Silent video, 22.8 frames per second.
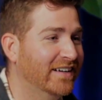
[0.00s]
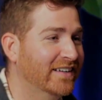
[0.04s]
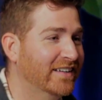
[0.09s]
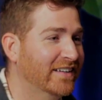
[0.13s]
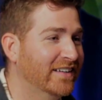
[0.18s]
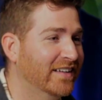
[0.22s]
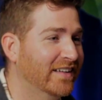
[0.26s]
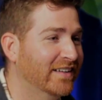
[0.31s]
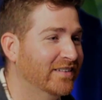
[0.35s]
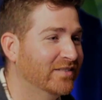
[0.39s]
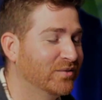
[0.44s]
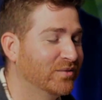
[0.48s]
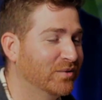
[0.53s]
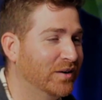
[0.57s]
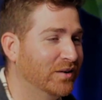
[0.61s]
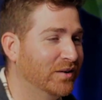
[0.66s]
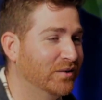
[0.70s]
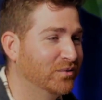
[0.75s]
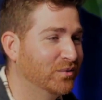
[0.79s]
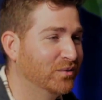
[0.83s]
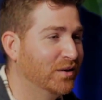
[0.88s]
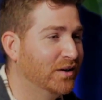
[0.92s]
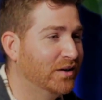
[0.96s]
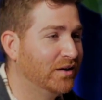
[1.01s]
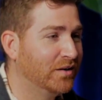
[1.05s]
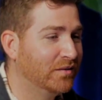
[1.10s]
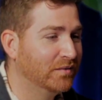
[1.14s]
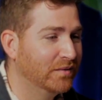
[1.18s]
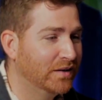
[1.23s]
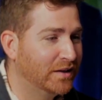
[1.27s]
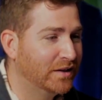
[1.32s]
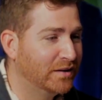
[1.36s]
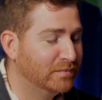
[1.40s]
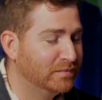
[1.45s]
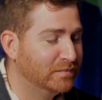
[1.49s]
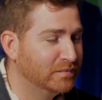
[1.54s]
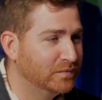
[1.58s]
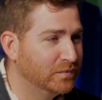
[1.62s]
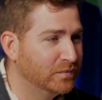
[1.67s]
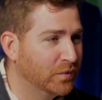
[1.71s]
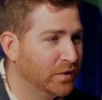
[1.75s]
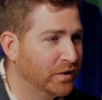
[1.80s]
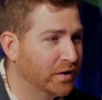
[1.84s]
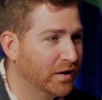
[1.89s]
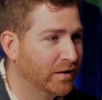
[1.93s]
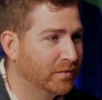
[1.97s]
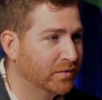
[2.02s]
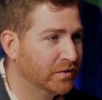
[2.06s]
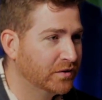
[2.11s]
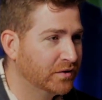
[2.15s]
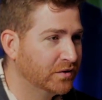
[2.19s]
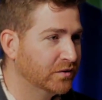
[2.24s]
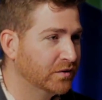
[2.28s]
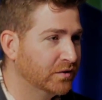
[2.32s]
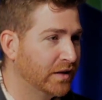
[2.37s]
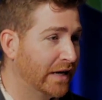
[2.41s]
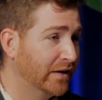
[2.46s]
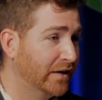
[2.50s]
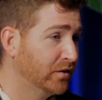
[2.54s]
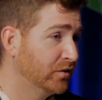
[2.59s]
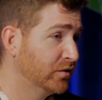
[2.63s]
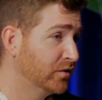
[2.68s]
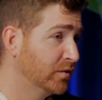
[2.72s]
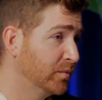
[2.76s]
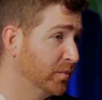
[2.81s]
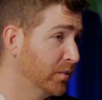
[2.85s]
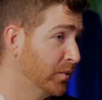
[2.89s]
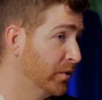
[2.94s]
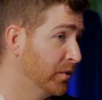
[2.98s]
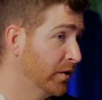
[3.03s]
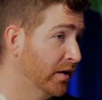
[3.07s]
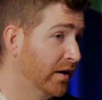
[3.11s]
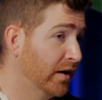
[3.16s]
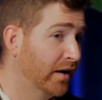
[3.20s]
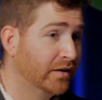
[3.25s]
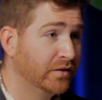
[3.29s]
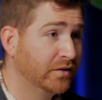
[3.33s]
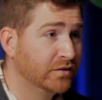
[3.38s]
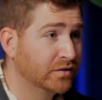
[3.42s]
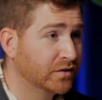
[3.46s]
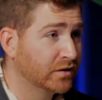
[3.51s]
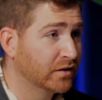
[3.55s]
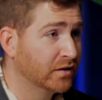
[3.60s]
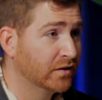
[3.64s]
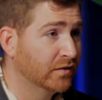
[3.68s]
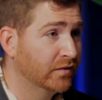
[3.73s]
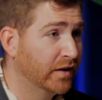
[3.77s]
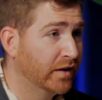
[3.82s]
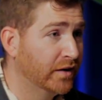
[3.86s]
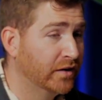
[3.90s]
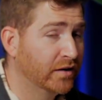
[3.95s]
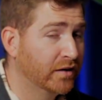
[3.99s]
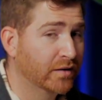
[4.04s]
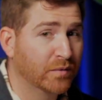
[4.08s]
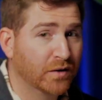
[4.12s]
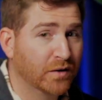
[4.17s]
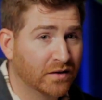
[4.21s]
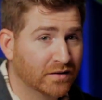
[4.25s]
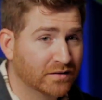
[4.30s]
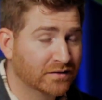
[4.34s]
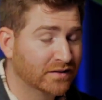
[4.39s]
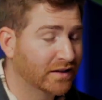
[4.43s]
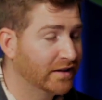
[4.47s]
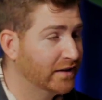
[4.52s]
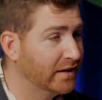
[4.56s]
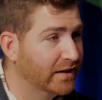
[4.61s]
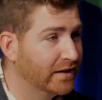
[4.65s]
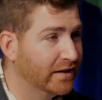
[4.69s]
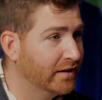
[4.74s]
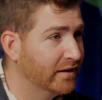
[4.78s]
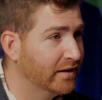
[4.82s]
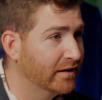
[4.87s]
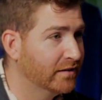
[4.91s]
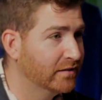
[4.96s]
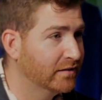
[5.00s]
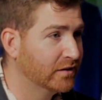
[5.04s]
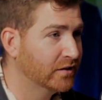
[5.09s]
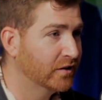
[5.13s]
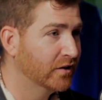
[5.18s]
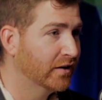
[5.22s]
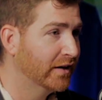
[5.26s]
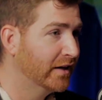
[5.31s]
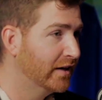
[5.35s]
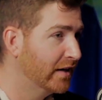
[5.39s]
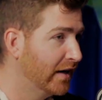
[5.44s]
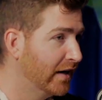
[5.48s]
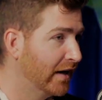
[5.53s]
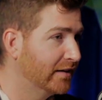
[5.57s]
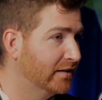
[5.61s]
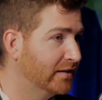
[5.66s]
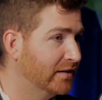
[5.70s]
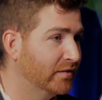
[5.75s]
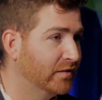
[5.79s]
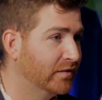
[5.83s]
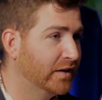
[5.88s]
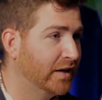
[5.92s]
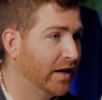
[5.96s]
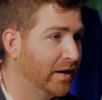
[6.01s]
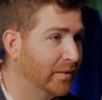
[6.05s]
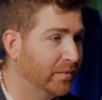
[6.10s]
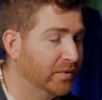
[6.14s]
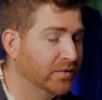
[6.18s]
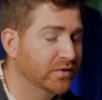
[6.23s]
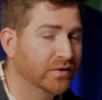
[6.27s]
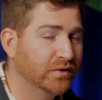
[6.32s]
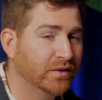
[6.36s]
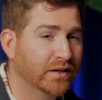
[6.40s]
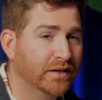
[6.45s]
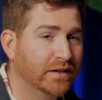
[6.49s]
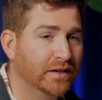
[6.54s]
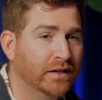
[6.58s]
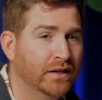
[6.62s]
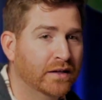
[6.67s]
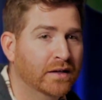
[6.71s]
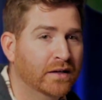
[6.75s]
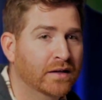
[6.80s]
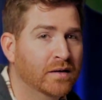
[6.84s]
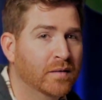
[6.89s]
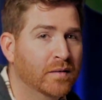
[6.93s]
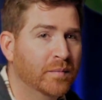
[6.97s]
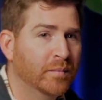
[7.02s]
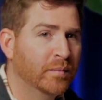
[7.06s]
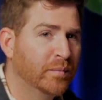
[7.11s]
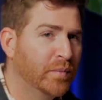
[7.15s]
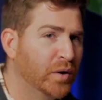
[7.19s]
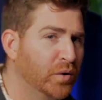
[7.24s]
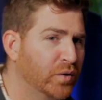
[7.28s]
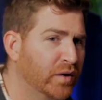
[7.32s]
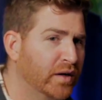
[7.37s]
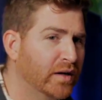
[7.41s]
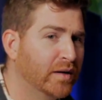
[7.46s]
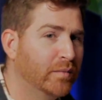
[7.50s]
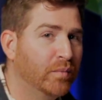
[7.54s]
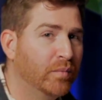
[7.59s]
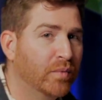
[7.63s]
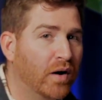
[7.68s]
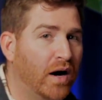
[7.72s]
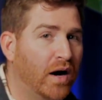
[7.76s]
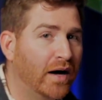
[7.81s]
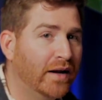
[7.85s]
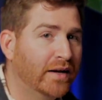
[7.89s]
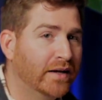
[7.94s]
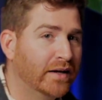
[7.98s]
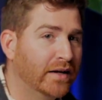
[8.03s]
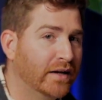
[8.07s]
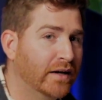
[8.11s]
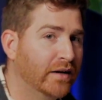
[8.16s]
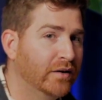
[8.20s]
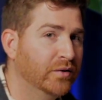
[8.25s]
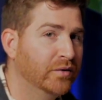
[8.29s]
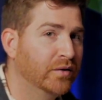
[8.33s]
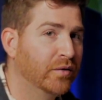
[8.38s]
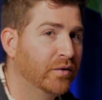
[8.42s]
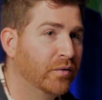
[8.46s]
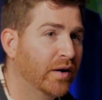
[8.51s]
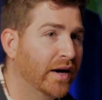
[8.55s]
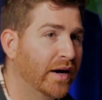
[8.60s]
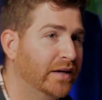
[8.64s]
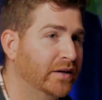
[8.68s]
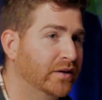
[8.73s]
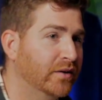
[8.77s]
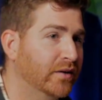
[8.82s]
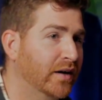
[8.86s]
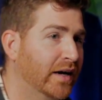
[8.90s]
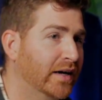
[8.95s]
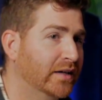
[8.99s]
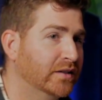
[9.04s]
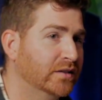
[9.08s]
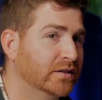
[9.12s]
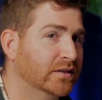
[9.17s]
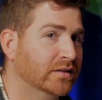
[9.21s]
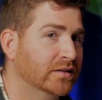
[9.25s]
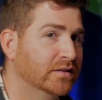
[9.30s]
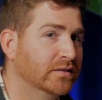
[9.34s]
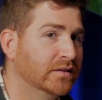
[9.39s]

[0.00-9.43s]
As well. What you're able to do, how you support, how you serve, how you come alongside the kids and create connectivity, opportunity. Poking and prodding into the right direction is